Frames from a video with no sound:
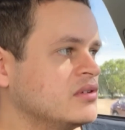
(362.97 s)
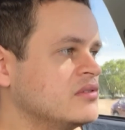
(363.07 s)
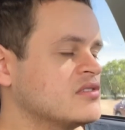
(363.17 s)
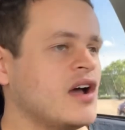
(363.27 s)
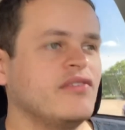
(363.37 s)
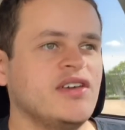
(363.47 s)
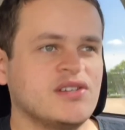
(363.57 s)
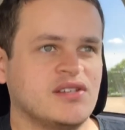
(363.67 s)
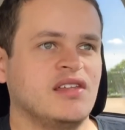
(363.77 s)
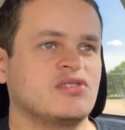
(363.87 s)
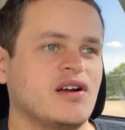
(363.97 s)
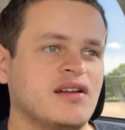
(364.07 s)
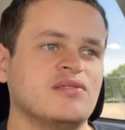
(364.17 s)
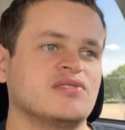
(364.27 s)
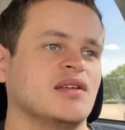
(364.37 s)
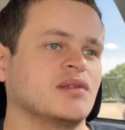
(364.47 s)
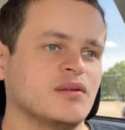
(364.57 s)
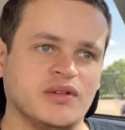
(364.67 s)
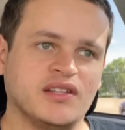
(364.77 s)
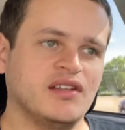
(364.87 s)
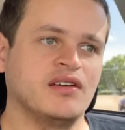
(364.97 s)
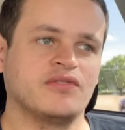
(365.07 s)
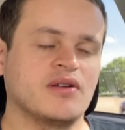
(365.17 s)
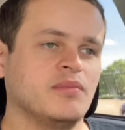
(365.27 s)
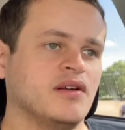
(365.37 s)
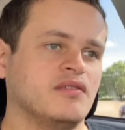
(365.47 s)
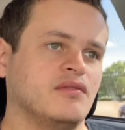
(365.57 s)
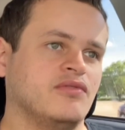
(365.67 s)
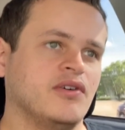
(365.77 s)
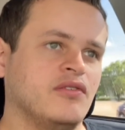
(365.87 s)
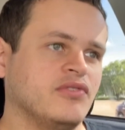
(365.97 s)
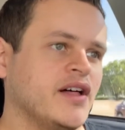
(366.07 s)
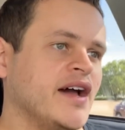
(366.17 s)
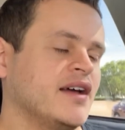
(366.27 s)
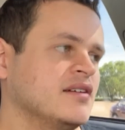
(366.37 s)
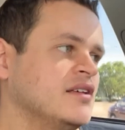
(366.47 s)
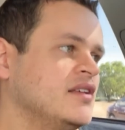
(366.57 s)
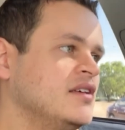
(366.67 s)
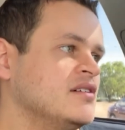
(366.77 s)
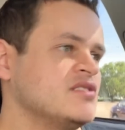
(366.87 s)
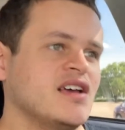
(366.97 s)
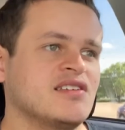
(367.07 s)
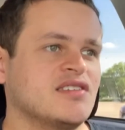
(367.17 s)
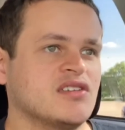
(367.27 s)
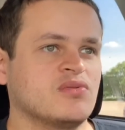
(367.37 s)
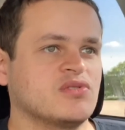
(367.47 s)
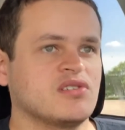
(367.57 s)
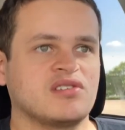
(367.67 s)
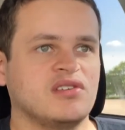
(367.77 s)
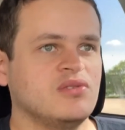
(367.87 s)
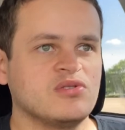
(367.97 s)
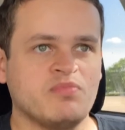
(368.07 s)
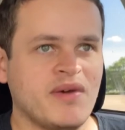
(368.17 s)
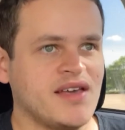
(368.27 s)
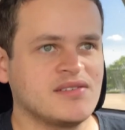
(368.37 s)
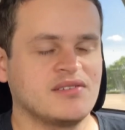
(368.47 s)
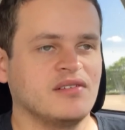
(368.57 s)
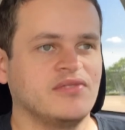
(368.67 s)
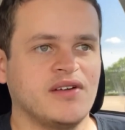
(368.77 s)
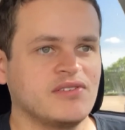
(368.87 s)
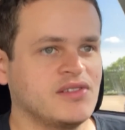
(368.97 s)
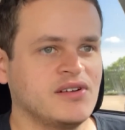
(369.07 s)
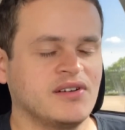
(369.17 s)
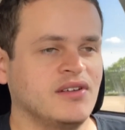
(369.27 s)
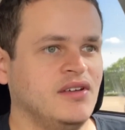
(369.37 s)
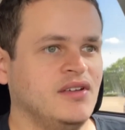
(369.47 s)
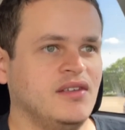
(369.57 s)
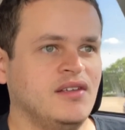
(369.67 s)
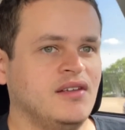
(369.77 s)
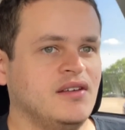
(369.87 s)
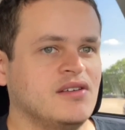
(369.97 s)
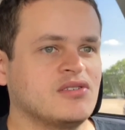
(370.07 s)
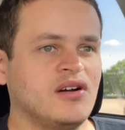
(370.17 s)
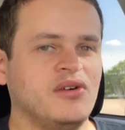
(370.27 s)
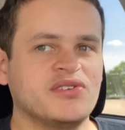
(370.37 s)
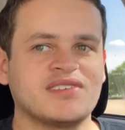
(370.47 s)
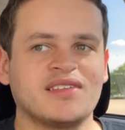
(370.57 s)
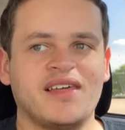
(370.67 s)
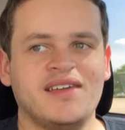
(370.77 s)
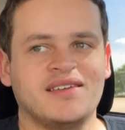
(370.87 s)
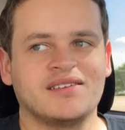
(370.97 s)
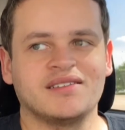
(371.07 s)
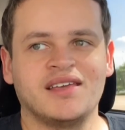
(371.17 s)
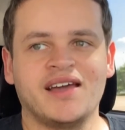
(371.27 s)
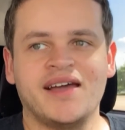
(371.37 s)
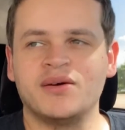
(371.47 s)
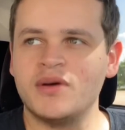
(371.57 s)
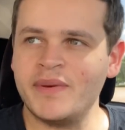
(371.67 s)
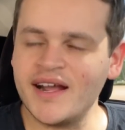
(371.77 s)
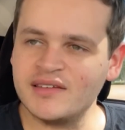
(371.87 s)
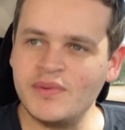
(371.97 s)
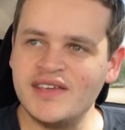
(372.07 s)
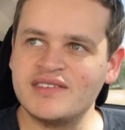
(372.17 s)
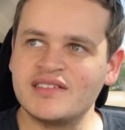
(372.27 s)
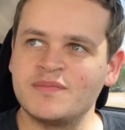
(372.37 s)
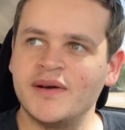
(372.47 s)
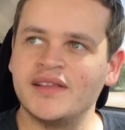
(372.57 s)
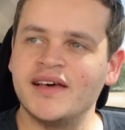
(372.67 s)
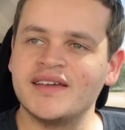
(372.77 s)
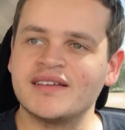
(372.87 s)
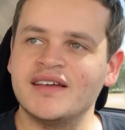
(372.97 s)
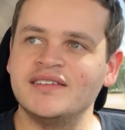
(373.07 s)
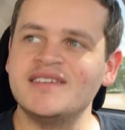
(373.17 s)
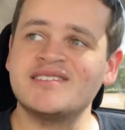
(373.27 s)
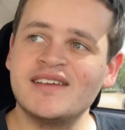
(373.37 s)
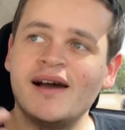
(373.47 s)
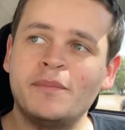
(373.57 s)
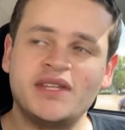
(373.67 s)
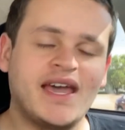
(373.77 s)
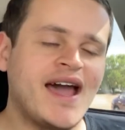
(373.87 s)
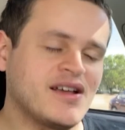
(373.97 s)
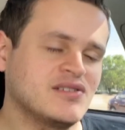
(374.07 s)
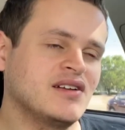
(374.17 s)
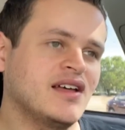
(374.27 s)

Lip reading: Salvation, they tried to do something completely different, but it fell flat. Genesis was just a huge mess of everything. So it's like they kind of went back to basics, but, like, at least they upped the action.